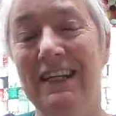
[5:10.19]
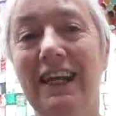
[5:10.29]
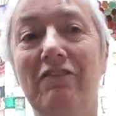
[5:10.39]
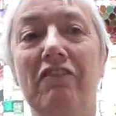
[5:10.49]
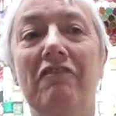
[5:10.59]

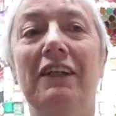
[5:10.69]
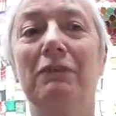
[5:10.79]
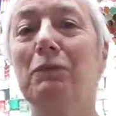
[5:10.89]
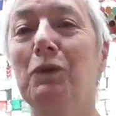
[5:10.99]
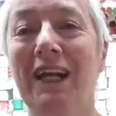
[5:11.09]
Never
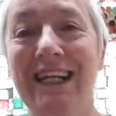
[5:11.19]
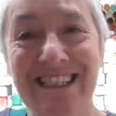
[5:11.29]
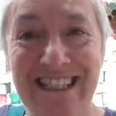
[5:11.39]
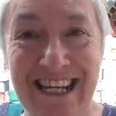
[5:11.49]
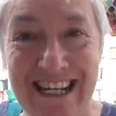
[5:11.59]
felt more like
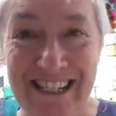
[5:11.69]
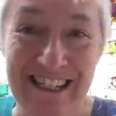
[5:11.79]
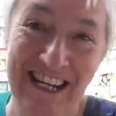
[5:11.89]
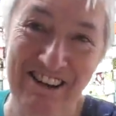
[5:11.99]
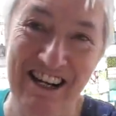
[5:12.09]
singing.
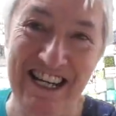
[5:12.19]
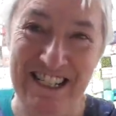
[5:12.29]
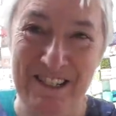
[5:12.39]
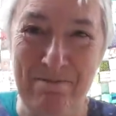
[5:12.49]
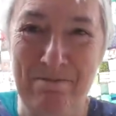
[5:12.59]
Here it is.